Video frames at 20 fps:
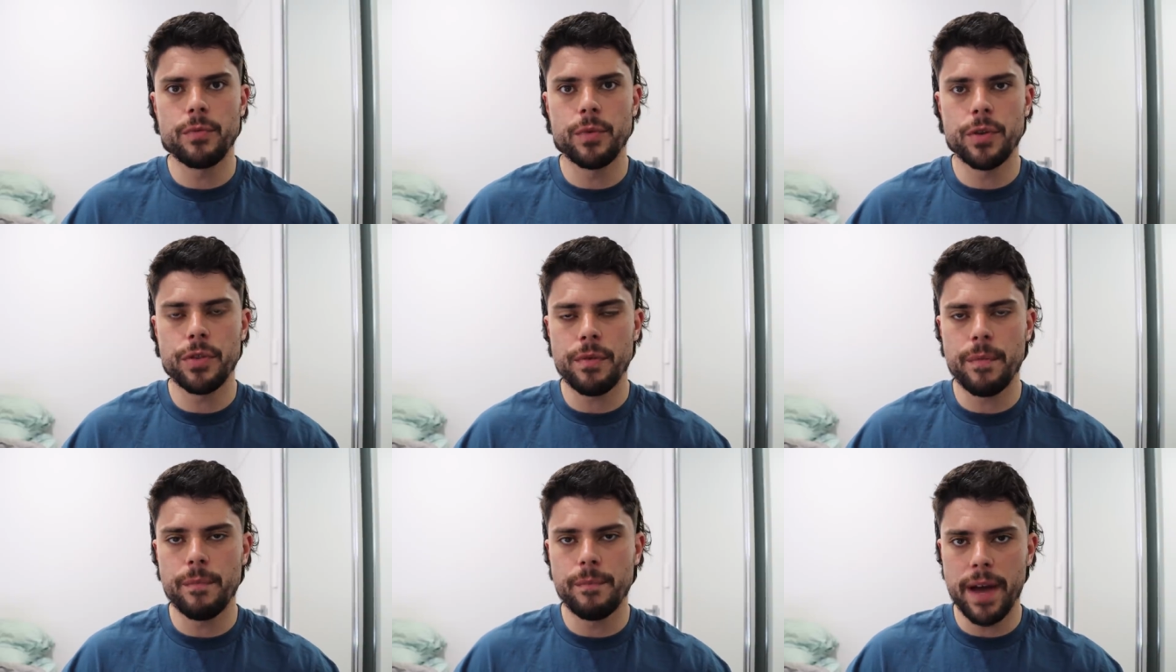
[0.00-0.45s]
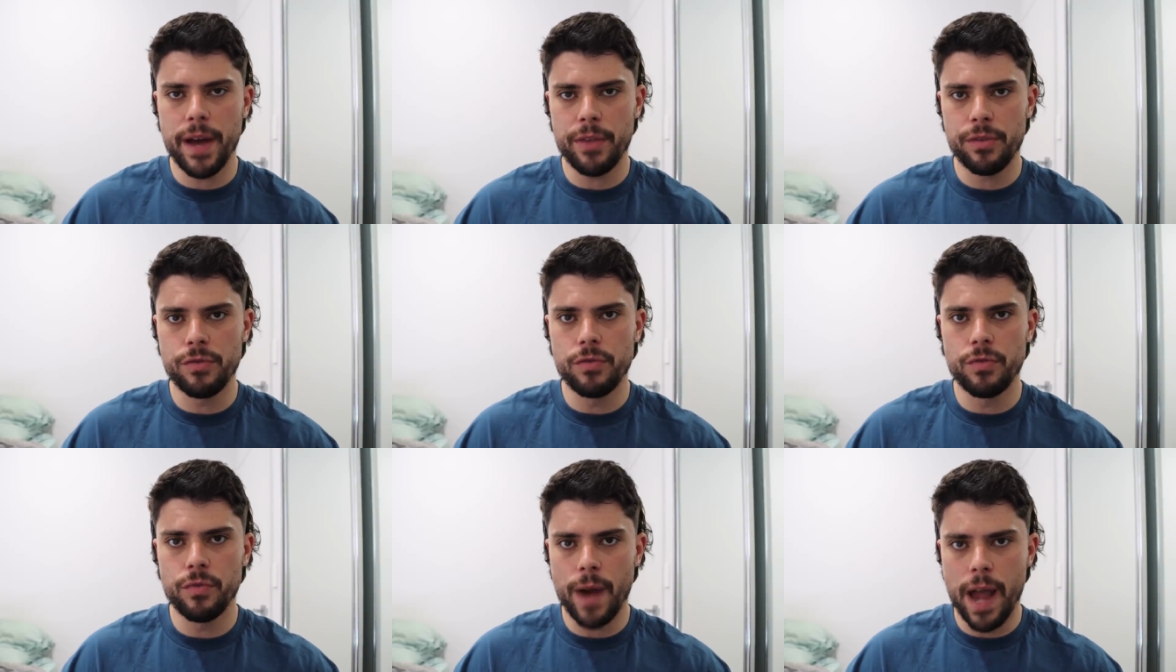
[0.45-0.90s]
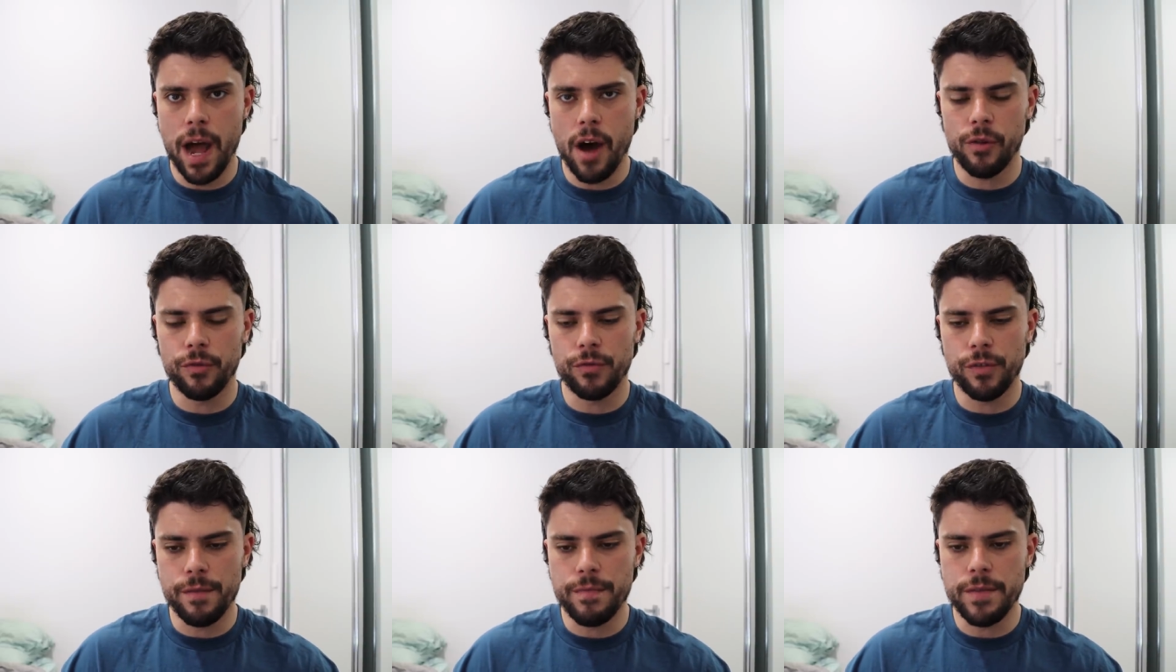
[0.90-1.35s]
with Matthew
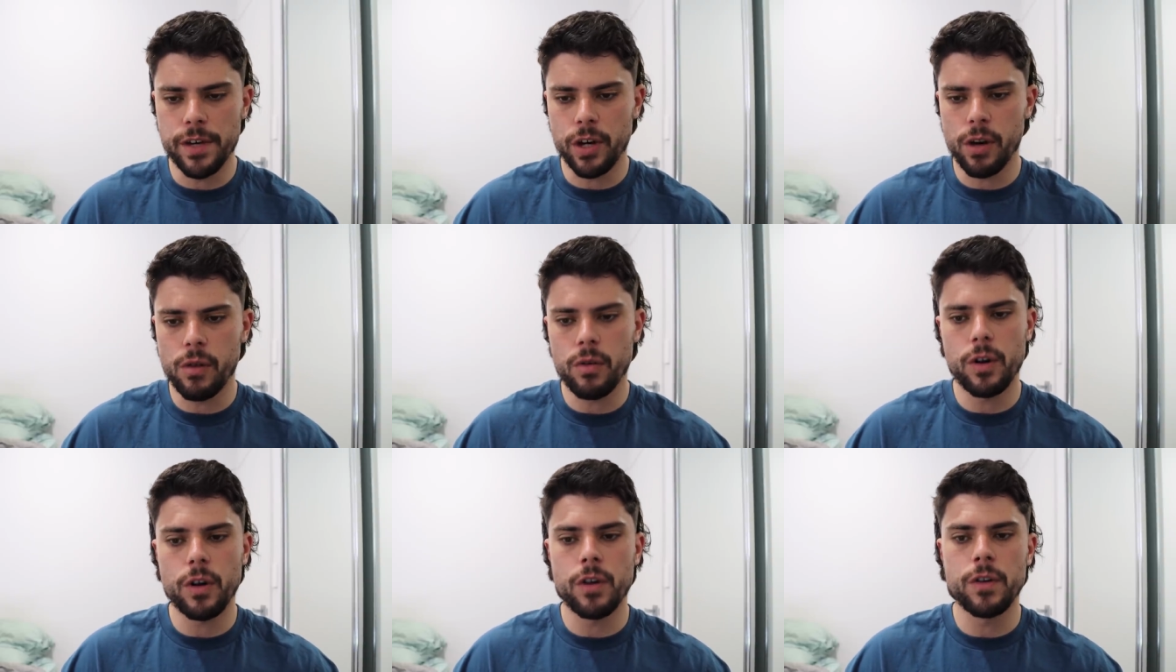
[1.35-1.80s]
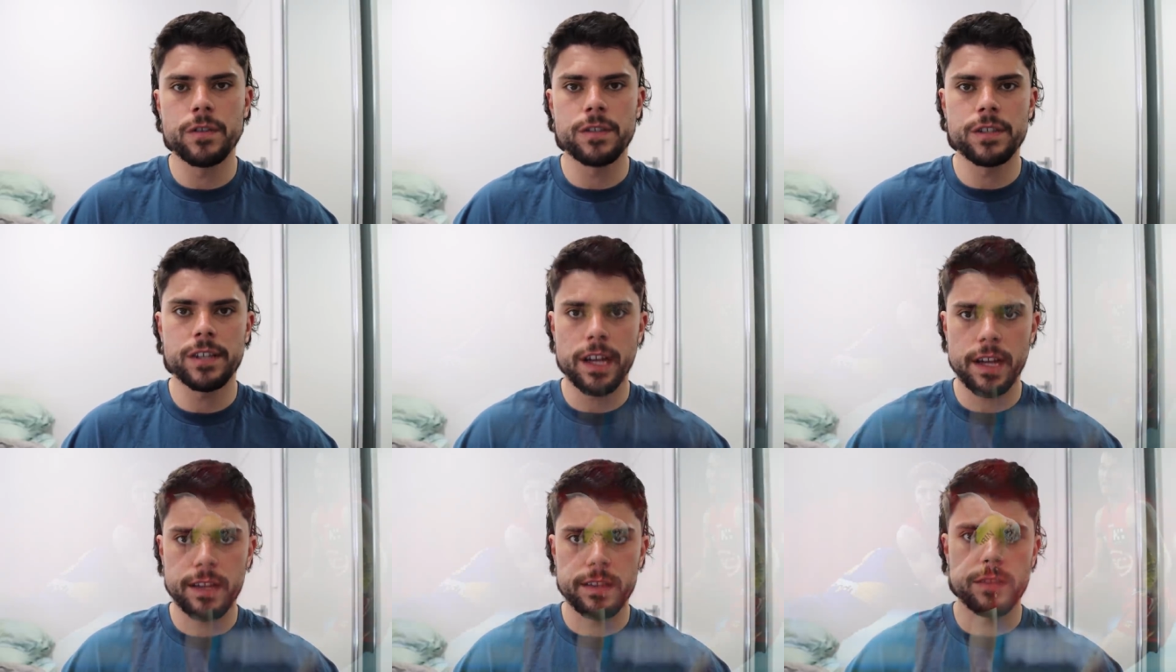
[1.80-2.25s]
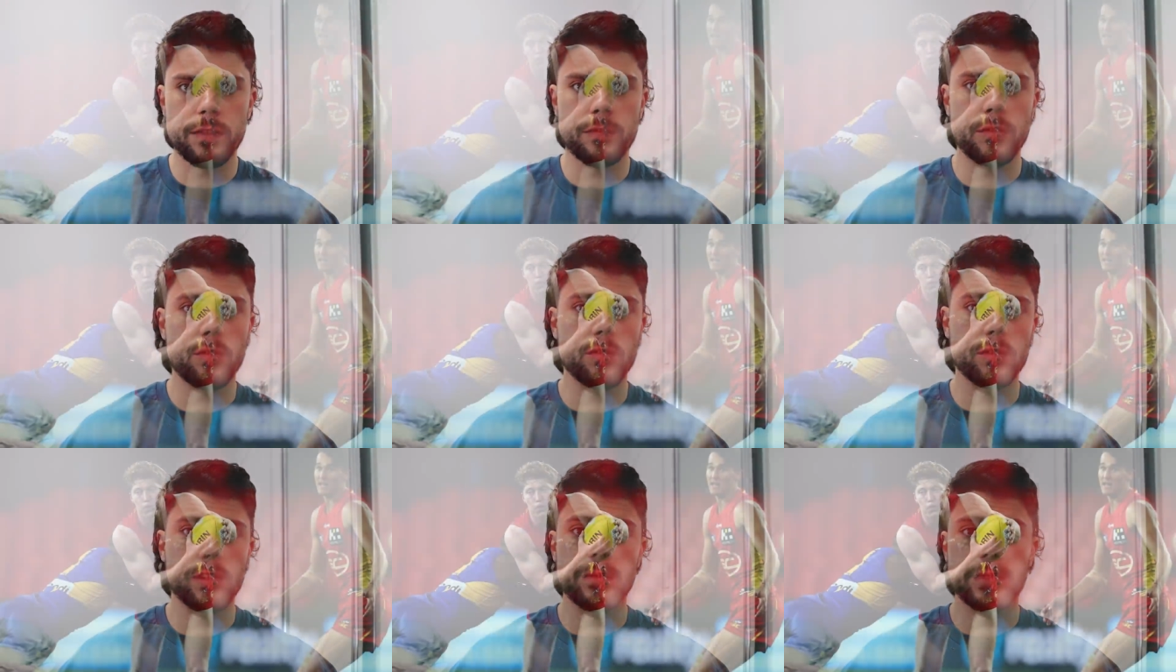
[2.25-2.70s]
Rowell from the Gold Coast Suns. Of
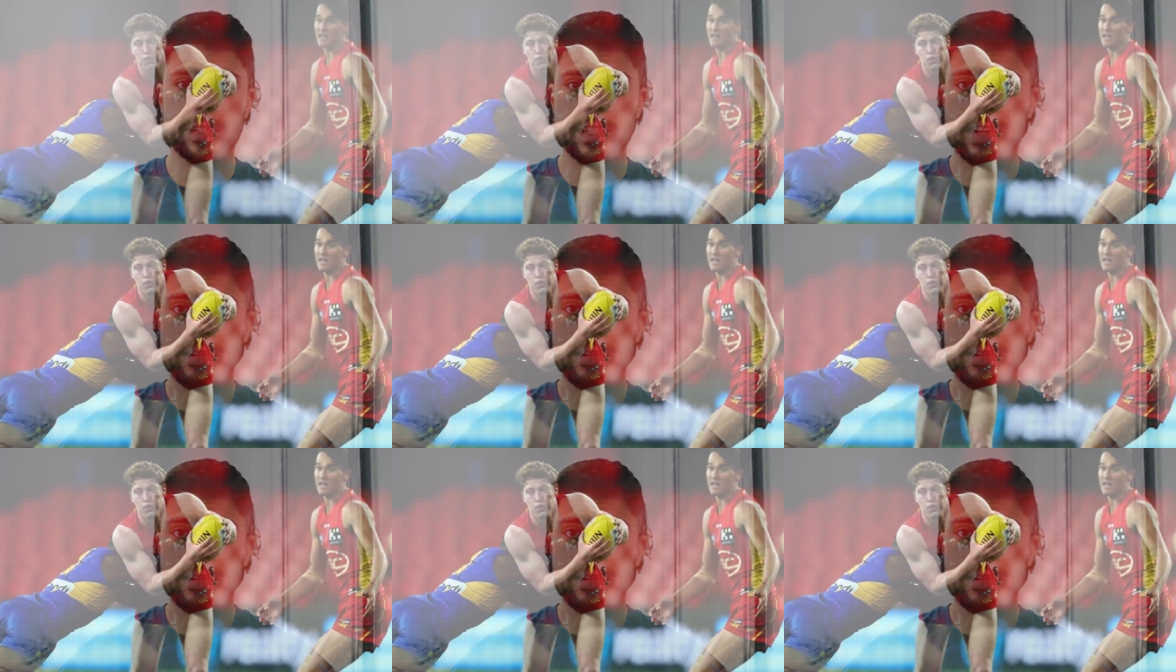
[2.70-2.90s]
course, he was a